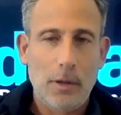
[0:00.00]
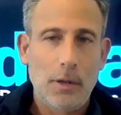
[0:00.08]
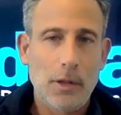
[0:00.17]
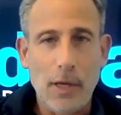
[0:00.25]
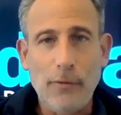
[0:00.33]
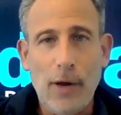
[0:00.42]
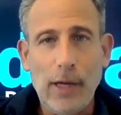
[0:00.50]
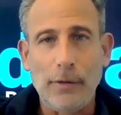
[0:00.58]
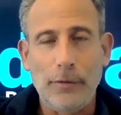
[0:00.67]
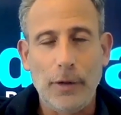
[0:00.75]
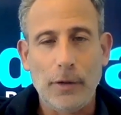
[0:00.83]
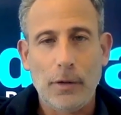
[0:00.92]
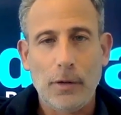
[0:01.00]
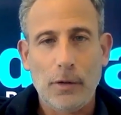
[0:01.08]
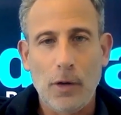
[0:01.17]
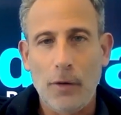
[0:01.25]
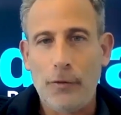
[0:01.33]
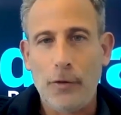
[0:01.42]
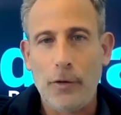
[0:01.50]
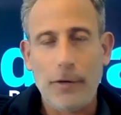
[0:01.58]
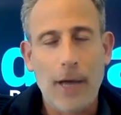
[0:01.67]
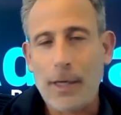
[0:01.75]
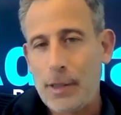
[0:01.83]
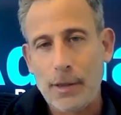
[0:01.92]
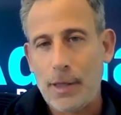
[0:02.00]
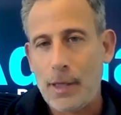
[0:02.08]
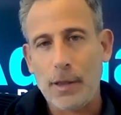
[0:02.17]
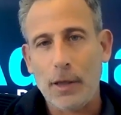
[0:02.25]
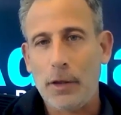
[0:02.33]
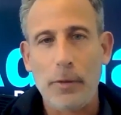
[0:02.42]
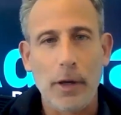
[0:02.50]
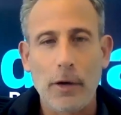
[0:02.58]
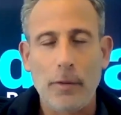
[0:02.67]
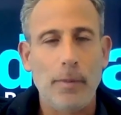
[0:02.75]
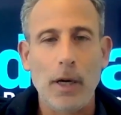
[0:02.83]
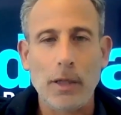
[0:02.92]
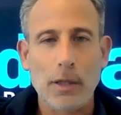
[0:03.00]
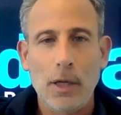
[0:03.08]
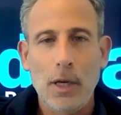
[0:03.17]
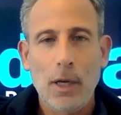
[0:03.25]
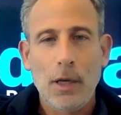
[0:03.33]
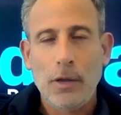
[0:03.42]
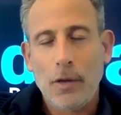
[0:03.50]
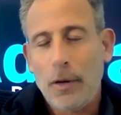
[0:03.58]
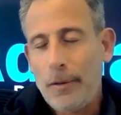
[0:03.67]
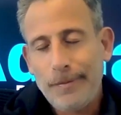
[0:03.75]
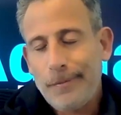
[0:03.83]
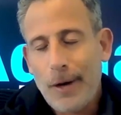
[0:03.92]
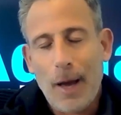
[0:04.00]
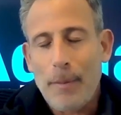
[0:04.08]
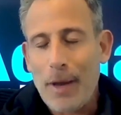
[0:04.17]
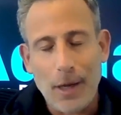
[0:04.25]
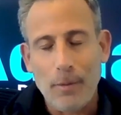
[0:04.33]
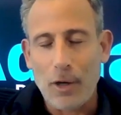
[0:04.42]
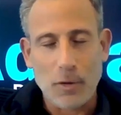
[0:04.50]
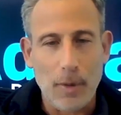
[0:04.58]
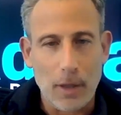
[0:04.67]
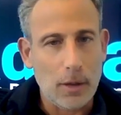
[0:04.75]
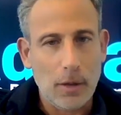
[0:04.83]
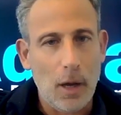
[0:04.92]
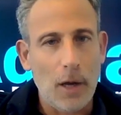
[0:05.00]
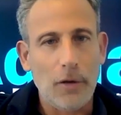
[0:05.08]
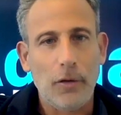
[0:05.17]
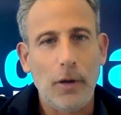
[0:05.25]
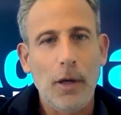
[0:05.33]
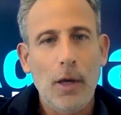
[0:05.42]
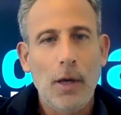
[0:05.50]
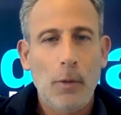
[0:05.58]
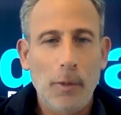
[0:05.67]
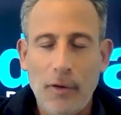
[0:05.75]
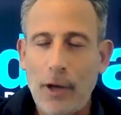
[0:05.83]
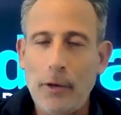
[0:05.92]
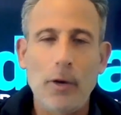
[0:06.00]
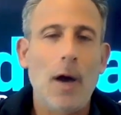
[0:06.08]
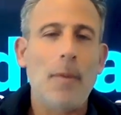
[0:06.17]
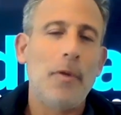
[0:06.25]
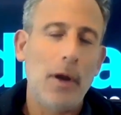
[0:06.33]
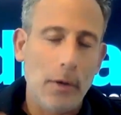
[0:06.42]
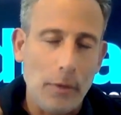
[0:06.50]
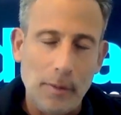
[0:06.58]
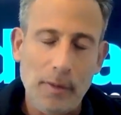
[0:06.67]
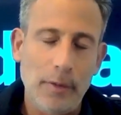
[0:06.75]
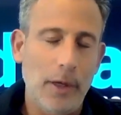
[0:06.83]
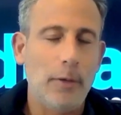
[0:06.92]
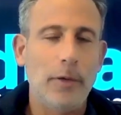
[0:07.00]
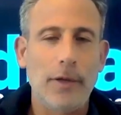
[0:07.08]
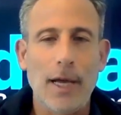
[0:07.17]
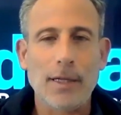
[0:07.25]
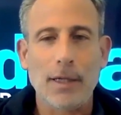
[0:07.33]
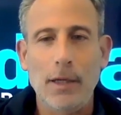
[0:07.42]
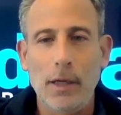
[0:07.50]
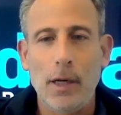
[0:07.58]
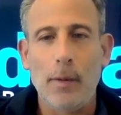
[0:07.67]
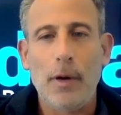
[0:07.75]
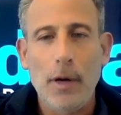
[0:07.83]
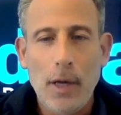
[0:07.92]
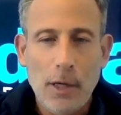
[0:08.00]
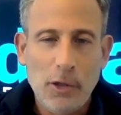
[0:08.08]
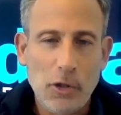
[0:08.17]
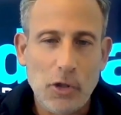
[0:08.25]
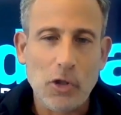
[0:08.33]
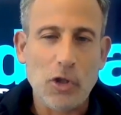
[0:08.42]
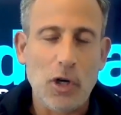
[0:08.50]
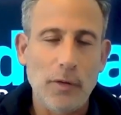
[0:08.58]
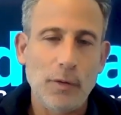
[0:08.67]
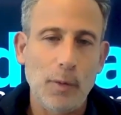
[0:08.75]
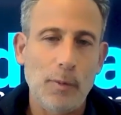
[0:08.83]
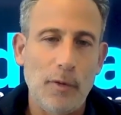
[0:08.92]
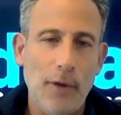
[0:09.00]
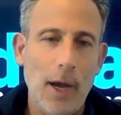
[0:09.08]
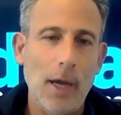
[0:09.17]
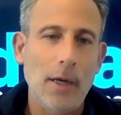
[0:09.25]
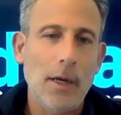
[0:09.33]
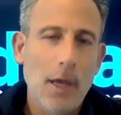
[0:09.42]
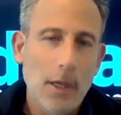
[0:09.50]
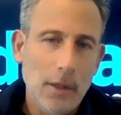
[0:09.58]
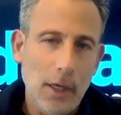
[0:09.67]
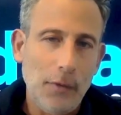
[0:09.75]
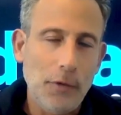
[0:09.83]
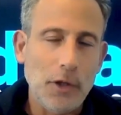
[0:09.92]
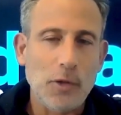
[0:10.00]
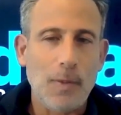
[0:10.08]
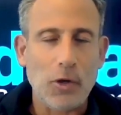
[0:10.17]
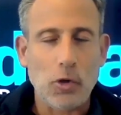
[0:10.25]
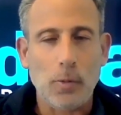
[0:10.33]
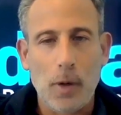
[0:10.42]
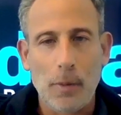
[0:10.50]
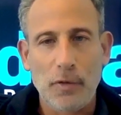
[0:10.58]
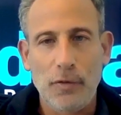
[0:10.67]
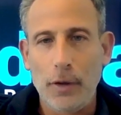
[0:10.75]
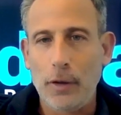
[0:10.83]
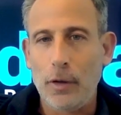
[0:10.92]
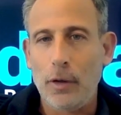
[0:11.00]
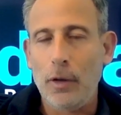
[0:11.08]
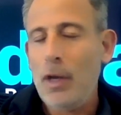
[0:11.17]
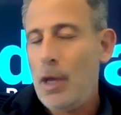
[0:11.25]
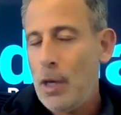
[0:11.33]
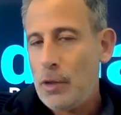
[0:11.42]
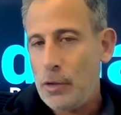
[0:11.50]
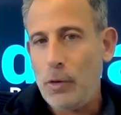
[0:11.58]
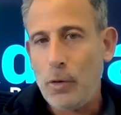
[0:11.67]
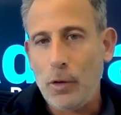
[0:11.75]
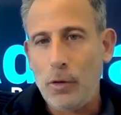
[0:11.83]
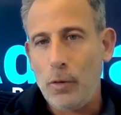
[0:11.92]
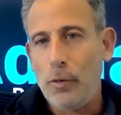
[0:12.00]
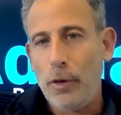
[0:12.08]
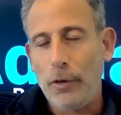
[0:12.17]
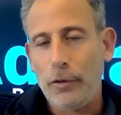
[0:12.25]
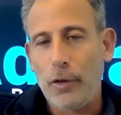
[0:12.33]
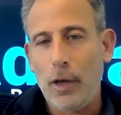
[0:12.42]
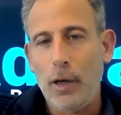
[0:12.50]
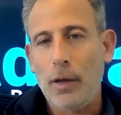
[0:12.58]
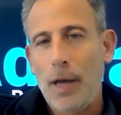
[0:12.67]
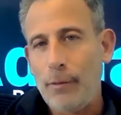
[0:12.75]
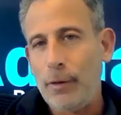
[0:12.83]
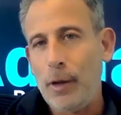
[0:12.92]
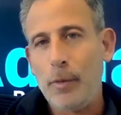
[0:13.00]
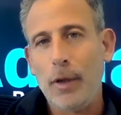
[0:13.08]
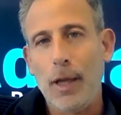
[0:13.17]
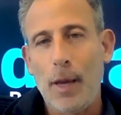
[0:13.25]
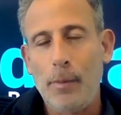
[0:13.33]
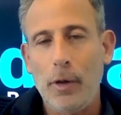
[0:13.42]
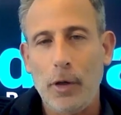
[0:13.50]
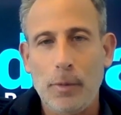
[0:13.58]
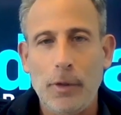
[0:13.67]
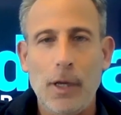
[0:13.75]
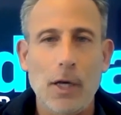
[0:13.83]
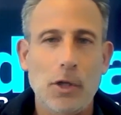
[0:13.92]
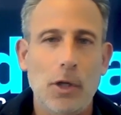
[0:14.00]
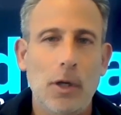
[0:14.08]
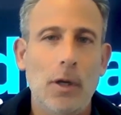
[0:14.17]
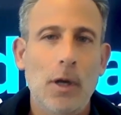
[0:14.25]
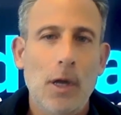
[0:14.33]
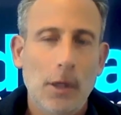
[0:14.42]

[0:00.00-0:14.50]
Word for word: state filing fees. So if you're in Texas, that's like 300 bucks. So we're not making much money, honestly. We provide you an operating agreement. We get you a tax ID number. It's just a service we provide to give you the special purpose vehicle so you can do real estate, have limited liability protection,